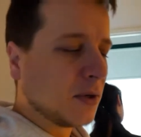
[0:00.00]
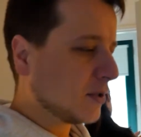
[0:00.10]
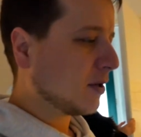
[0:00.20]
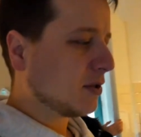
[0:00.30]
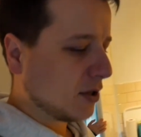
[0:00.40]
also,
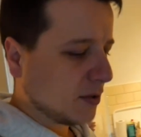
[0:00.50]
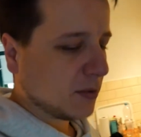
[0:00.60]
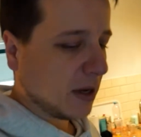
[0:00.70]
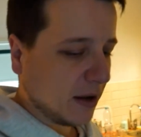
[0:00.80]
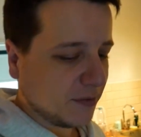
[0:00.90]
so
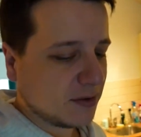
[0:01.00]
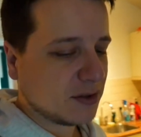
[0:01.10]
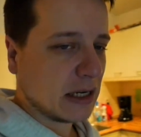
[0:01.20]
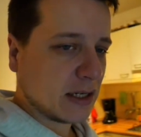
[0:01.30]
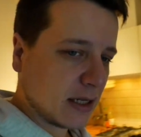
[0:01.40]
I have to
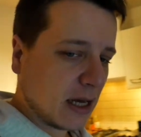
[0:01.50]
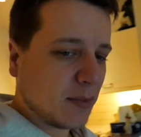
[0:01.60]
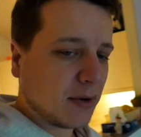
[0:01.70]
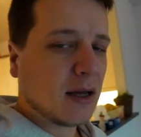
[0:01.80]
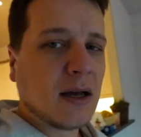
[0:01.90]
change his
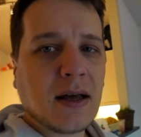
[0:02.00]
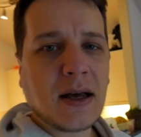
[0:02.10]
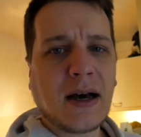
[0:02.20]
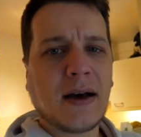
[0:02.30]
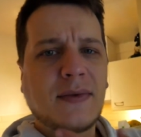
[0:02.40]
diaper.
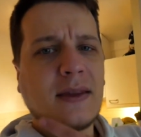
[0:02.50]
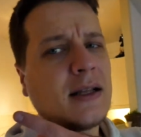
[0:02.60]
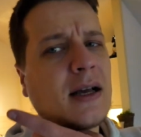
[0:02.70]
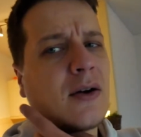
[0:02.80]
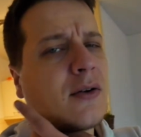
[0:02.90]

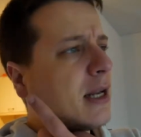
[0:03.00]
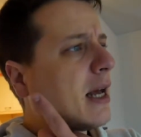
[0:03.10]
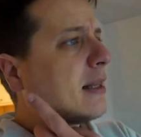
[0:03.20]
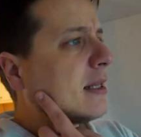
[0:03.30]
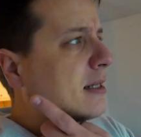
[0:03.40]
I already
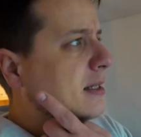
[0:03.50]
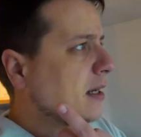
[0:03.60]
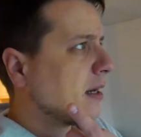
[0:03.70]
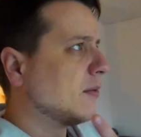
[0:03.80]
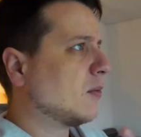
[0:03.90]
had this
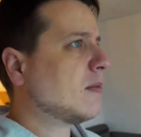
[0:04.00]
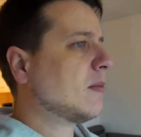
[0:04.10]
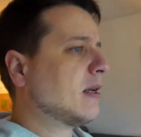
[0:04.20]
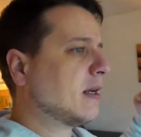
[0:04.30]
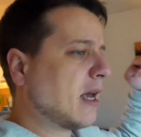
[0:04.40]
when
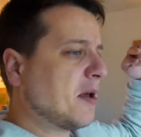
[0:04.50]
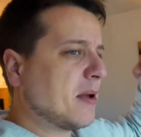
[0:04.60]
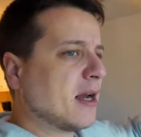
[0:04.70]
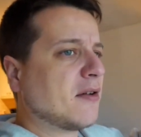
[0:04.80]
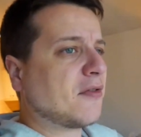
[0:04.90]
we came
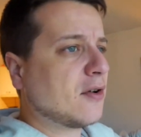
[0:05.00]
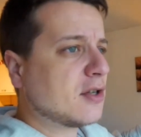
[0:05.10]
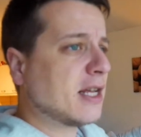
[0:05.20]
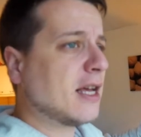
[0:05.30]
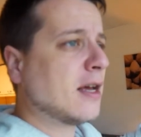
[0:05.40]
here the
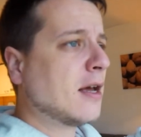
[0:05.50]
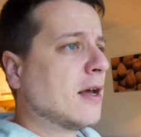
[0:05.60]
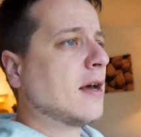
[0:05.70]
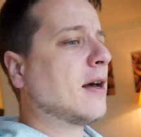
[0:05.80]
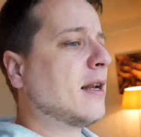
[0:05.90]
first day,
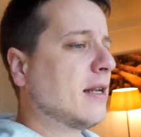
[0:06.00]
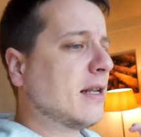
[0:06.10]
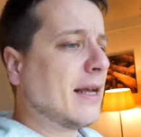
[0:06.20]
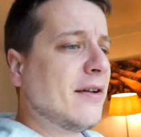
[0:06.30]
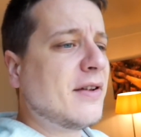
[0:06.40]
in
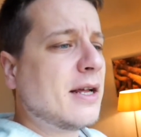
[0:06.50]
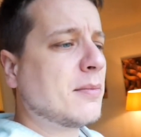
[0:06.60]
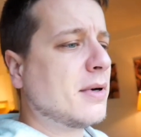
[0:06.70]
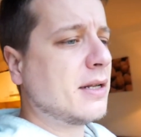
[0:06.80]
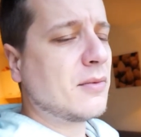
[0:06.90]
the
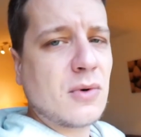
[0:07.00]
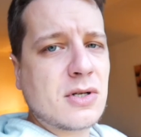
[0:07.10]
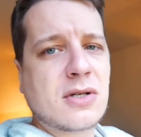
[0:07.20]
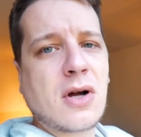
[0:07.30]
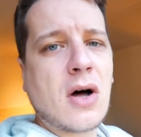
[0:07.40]
evening, but it
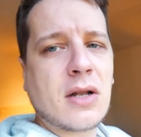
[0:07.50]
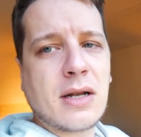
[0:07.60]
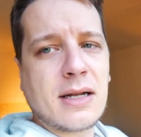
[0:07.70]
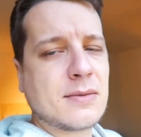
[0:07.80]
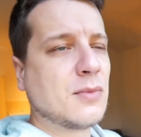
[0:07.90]
was gone the
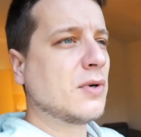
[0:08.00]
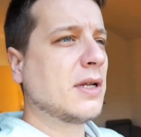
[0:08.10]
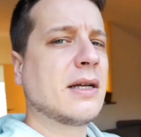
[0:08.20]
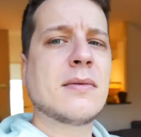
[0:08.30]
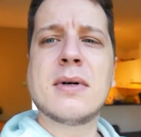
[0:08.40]
next
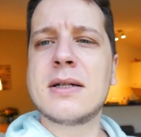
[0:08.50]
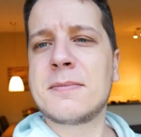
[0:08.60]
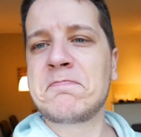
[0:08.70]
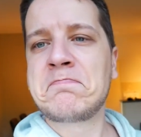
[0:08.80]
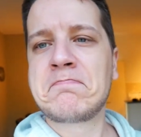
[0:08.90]
morning. But
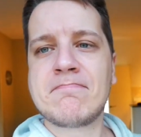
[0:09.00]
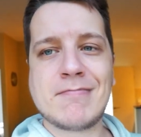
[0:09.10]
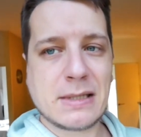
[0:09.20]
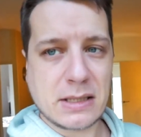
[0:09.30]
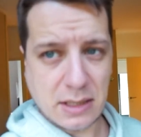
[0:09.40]

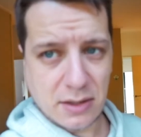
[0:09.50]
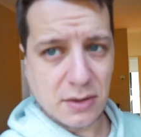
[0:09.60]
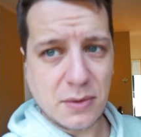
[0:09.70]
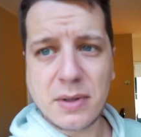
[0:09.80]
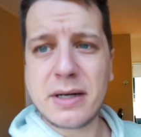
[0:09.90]
I don't
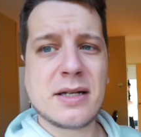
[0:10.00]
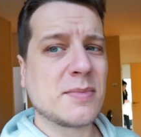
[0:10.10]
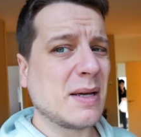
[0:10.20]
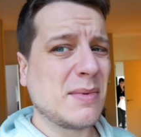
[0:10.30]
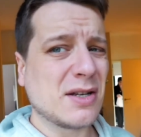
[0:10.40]
know what it is.
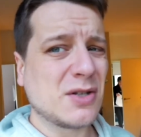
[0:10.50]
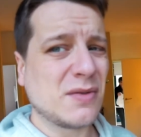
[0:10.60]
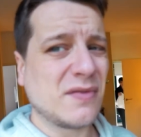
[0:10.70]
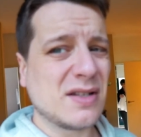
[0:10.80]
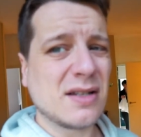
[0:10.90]
Maybe I
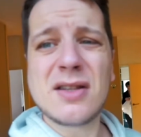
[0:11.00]
should visit a